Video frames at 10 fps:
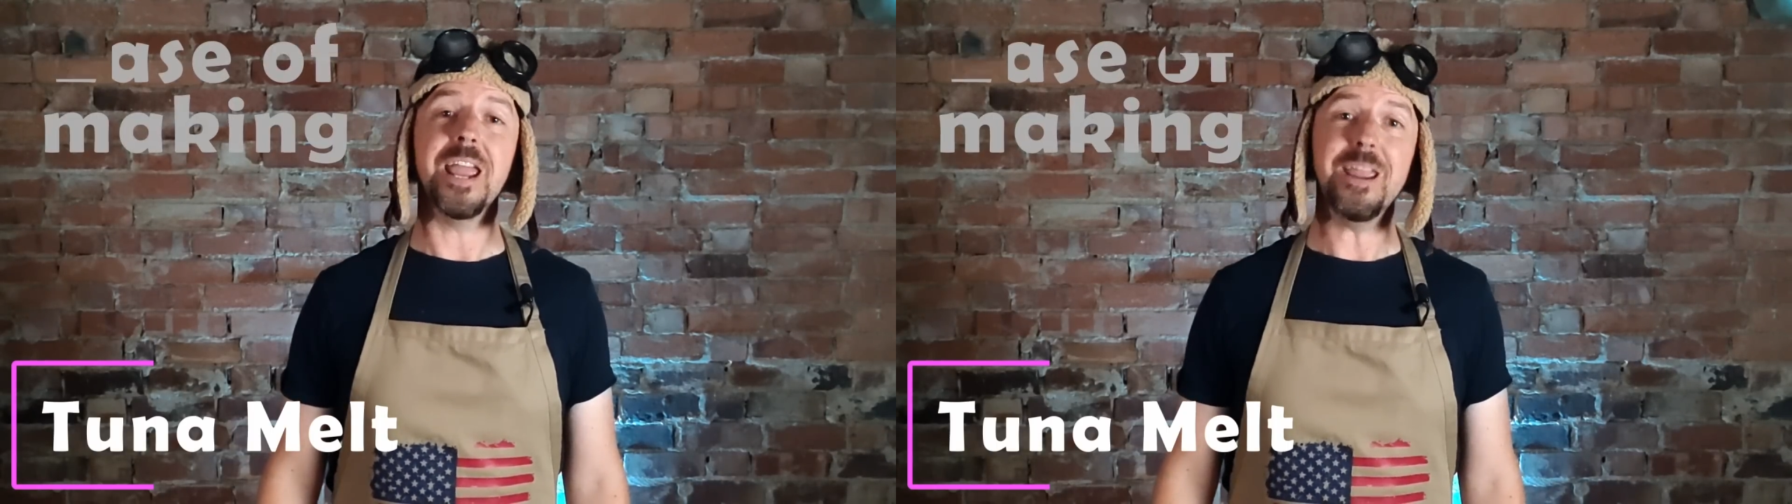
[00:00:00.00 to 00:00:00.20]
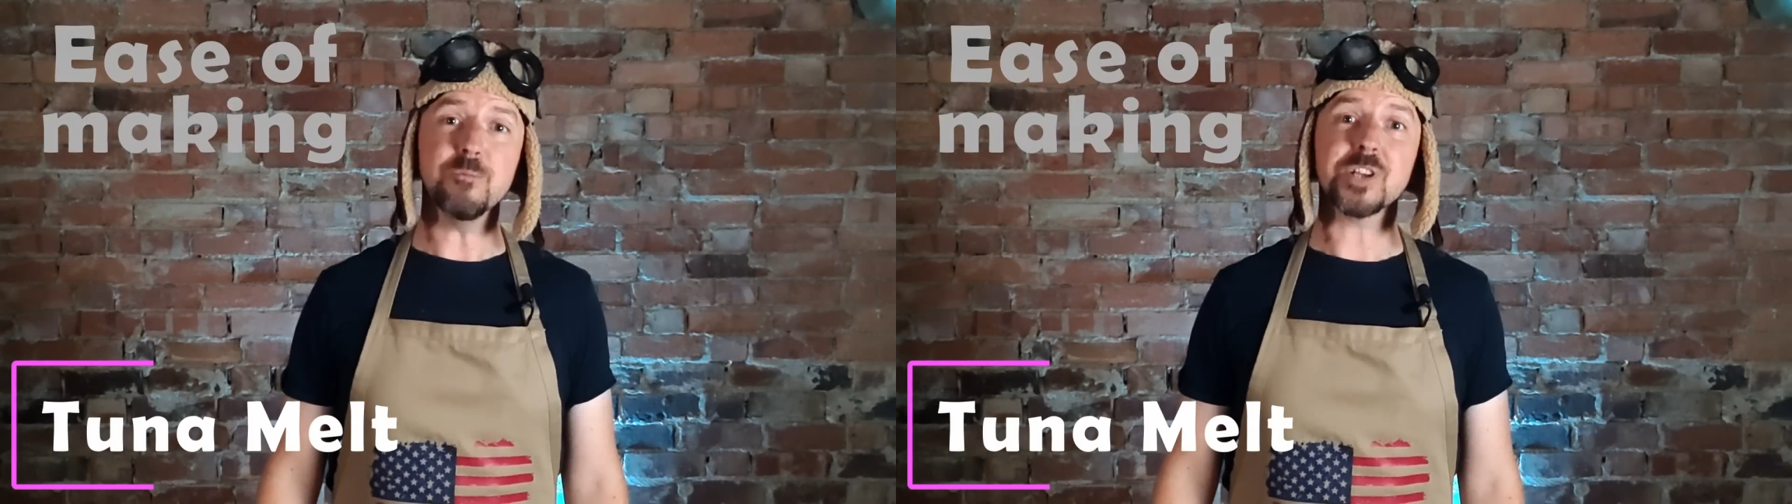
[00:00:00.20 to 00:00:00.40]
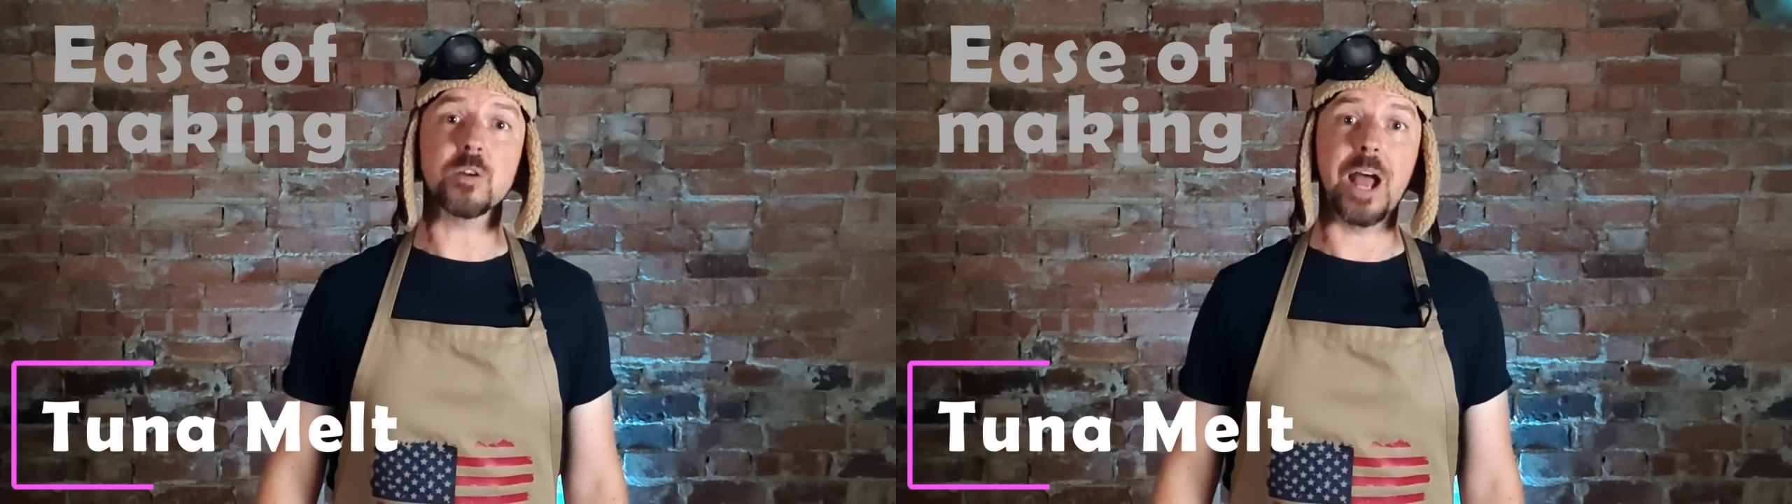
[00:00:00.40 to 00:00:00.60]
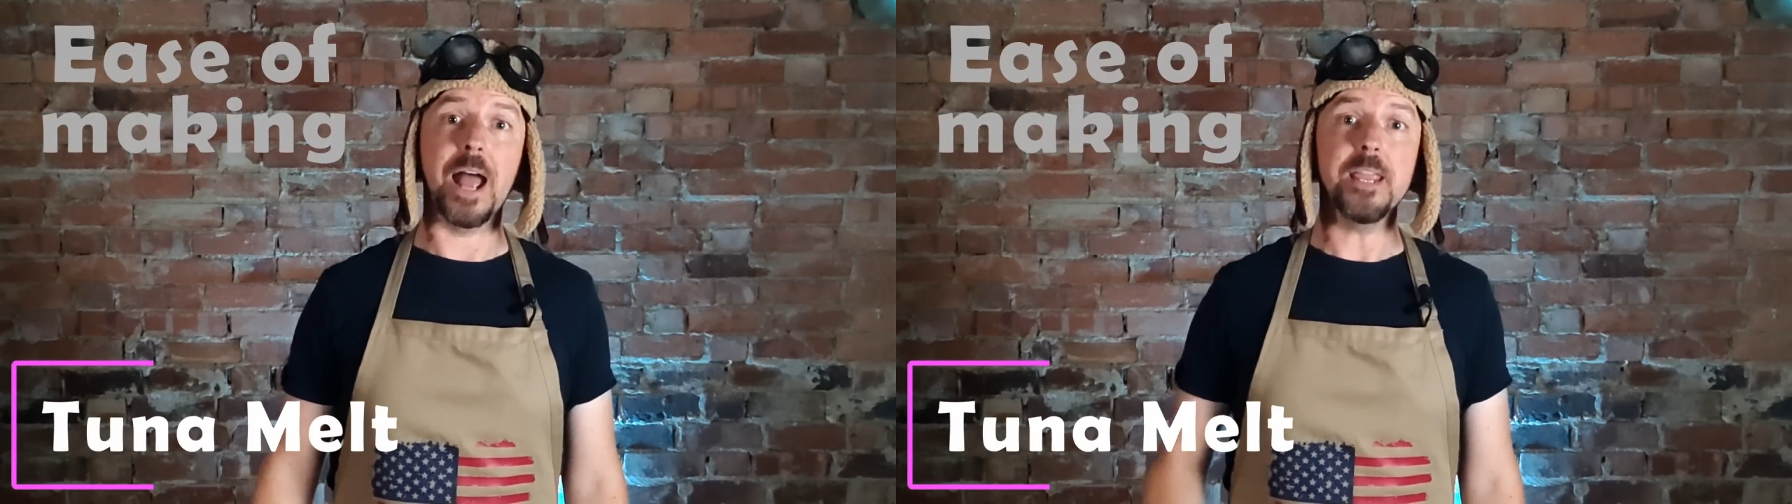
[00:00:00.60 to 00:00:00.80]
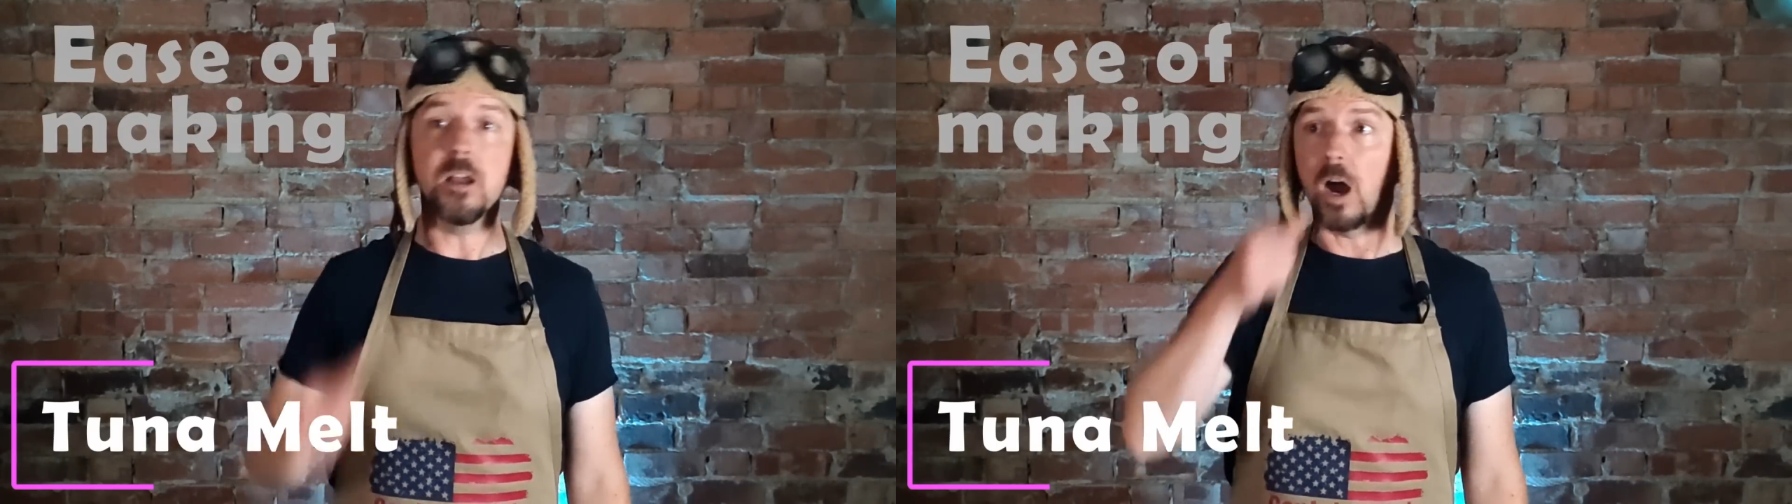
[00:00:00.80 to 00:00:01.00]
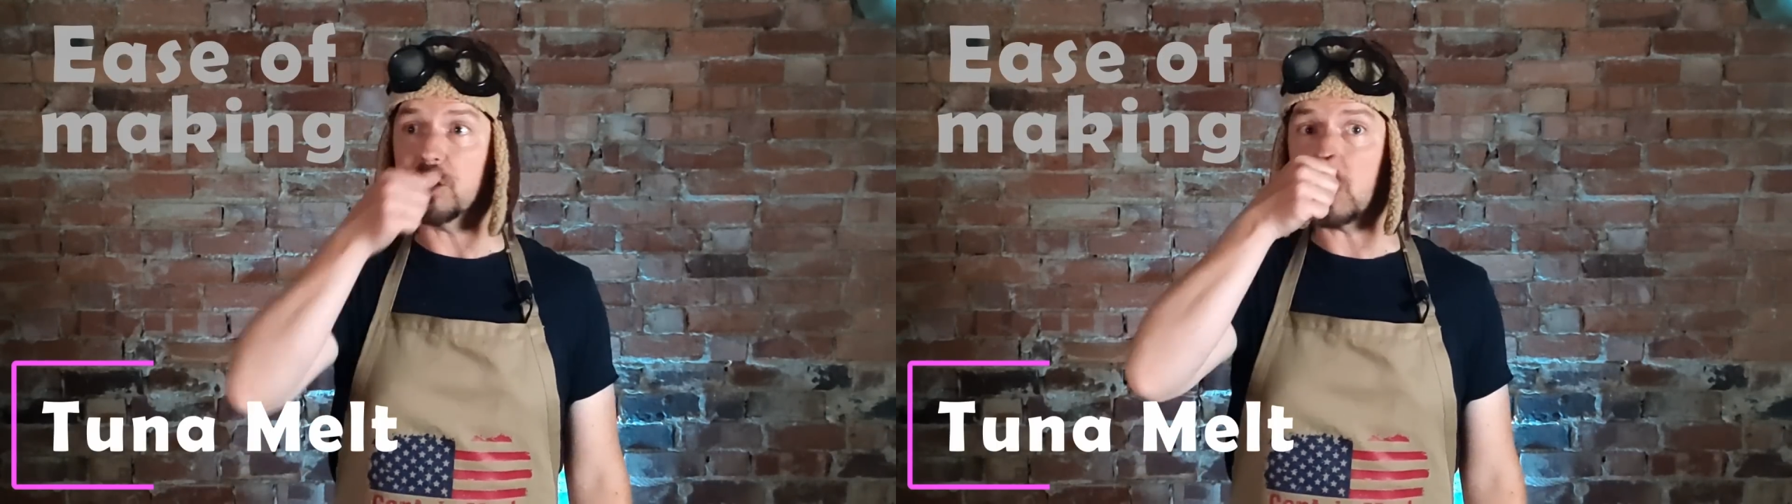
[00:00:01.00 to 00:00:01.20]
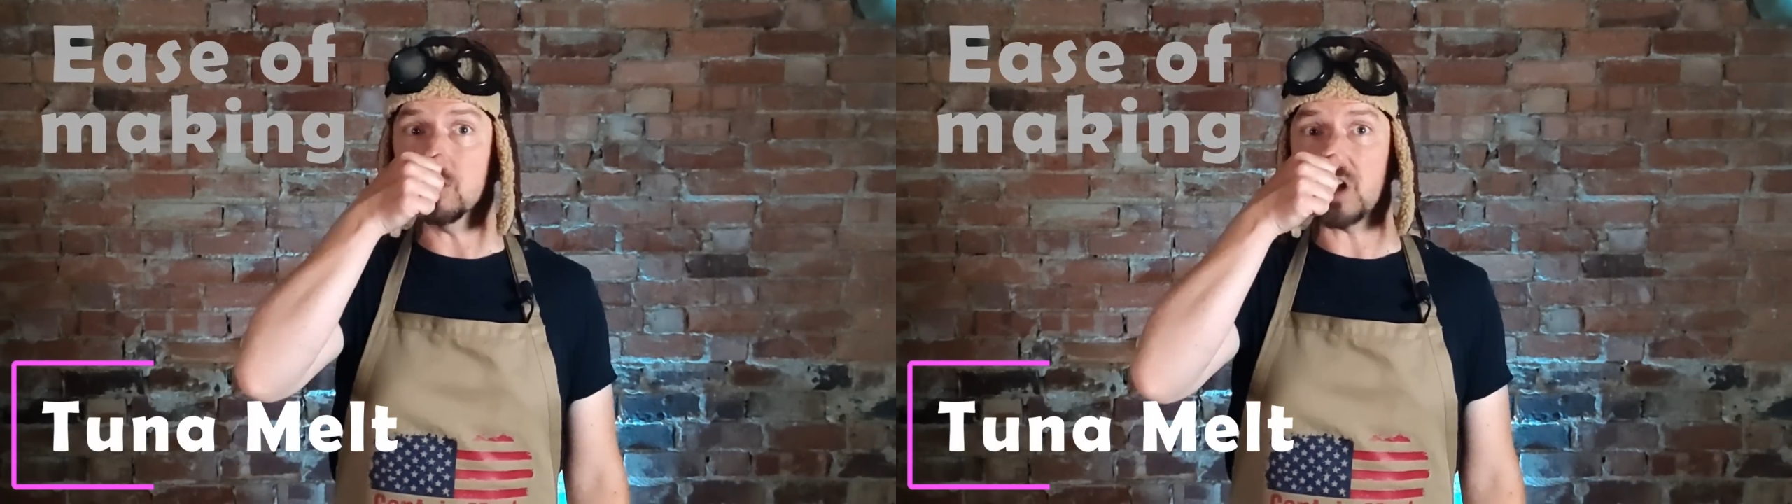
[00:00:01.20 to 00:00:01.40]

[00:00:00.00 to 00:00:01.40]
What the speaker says: It was okay. I chose